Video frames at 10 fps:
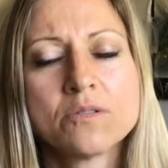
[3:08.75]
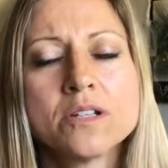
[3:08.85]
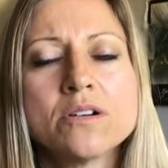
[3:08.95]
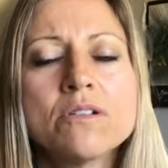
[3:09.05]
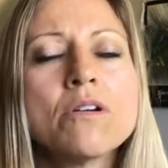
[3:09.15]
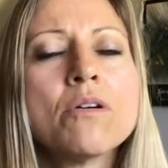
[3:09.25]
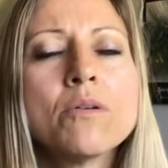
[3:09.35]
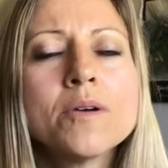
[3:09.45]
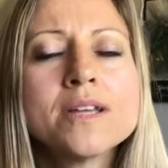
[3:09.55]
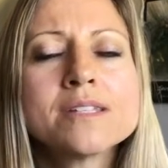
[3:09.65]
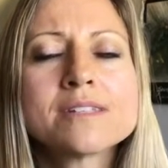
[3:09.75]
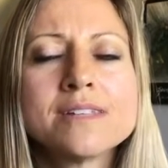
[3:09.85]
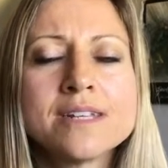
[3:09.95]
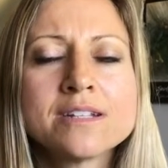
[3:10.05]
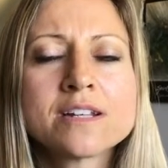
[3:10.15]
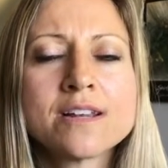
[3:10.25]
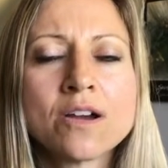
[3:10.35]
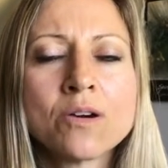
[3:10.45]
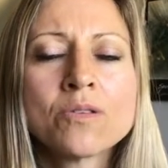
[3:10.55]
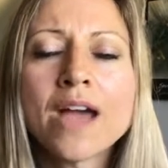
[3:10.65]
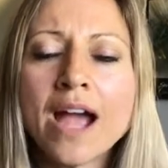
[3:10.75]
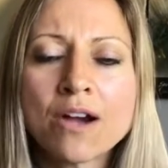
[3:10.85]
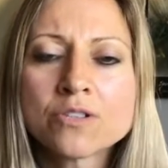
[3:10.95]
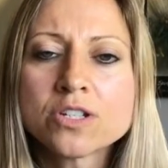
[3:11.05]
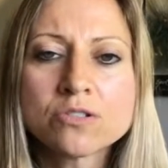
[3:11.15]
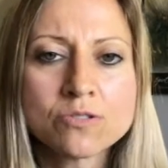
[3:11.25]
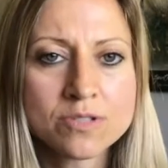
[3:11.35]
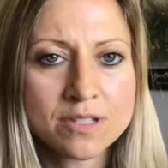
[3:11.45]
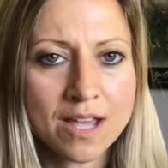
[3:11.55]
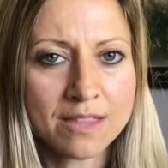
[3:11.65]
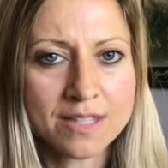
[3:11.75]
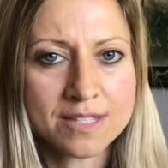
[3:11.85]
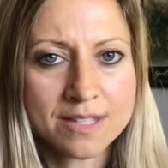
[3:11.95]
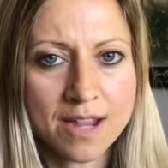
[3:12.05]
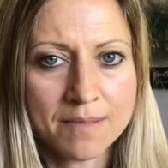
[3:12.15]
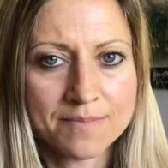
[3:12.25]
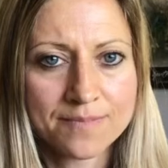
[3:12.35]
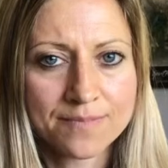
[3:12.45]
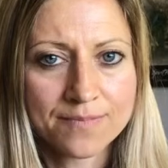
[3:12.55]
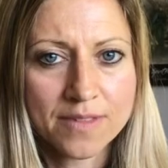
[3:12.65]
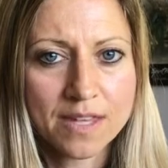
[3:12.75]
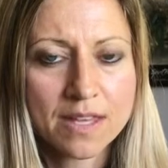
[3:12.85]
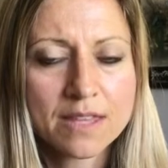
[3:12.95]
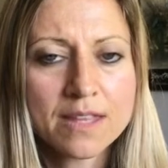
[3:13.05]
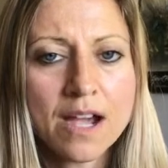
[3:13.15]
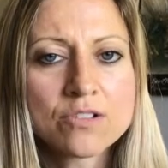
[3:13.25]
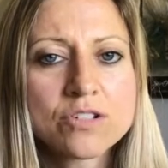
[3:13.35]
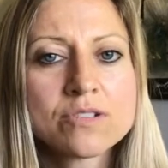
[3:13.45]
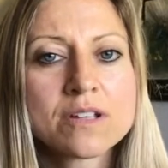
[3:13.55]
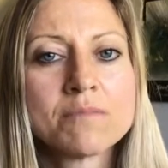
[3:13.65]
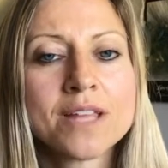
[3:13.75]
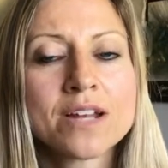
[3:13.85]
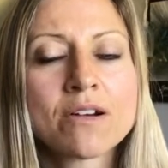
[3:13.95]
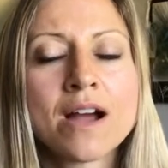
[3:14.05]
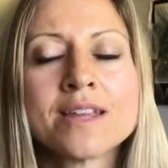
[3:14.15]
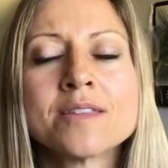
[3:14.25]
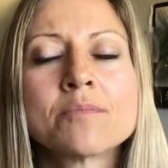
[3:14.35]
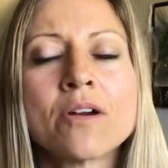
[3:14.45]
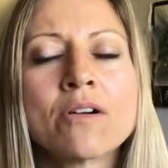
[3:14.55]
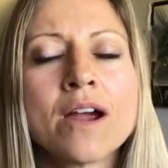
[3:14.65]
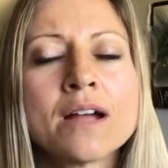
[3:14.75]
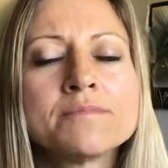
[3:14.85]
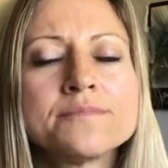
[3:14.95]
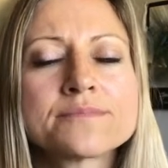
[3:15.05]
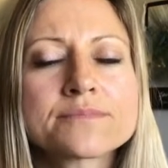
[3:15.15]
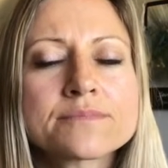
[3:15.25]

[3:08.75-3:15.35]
We don't always need to know the how-tos at this time. The how-tos come later on in the program,